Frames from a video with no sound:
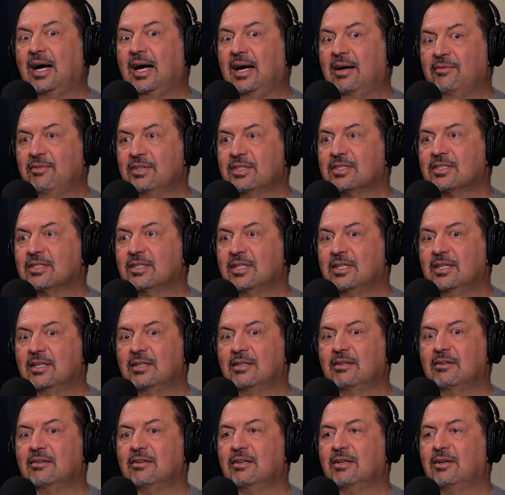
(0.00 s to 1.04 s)

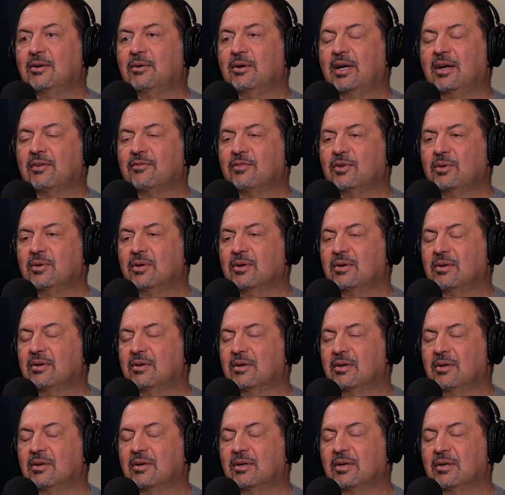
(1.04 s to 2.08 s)
Obviously, every
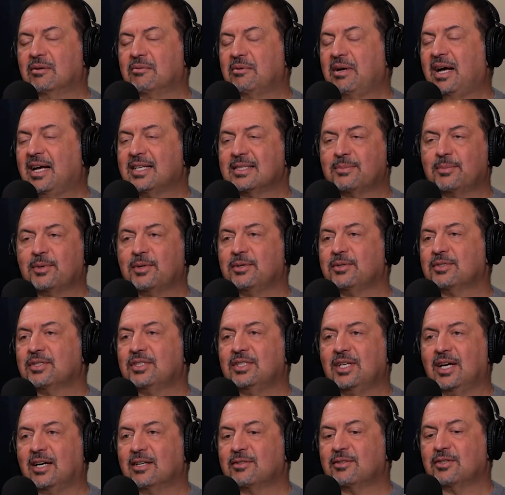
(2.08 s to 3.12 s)
hospitals and
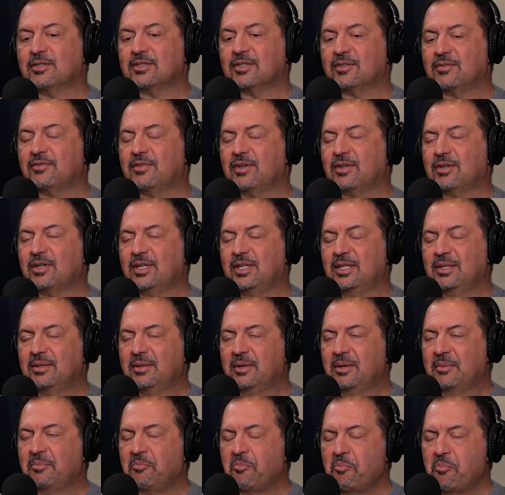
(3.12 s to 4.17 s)
doctors are very
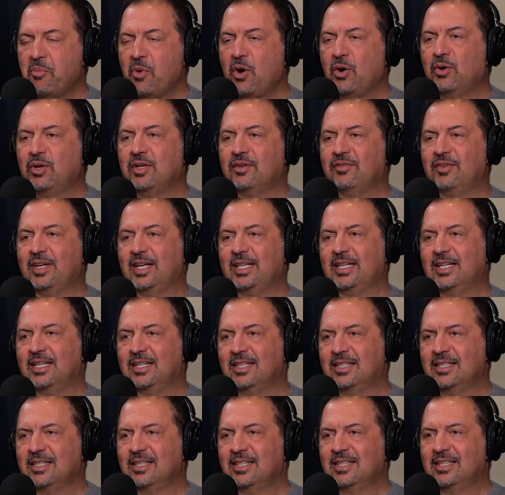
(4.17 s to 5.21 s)

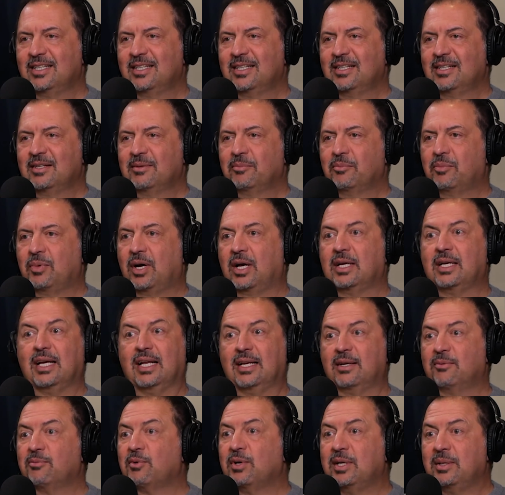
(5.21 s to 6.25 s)
motivated by
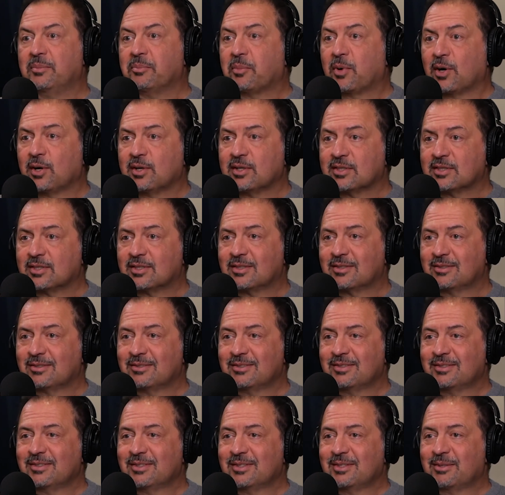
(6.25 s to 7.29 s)
getting reimbursed,
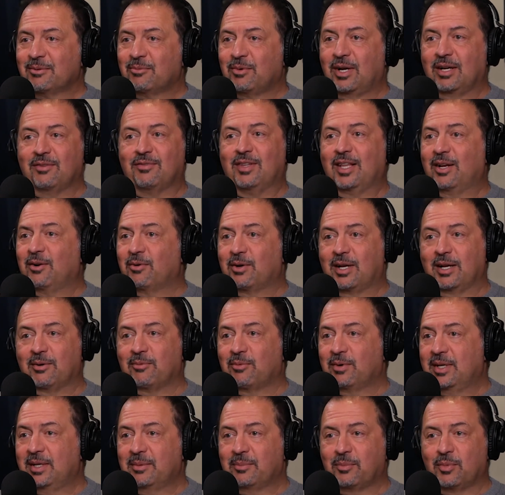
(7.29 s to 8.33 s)
right? If they don't get
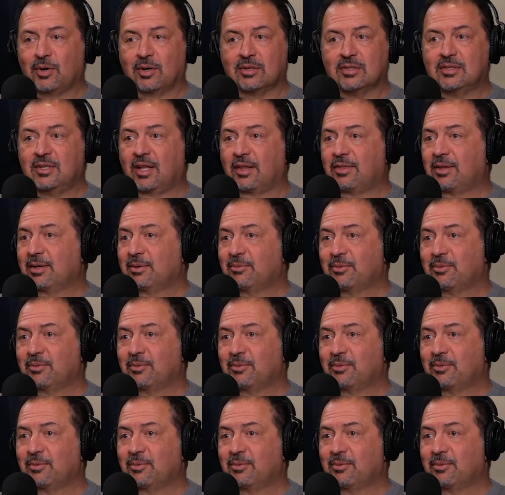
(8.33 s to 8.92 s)
reimbursed, nothing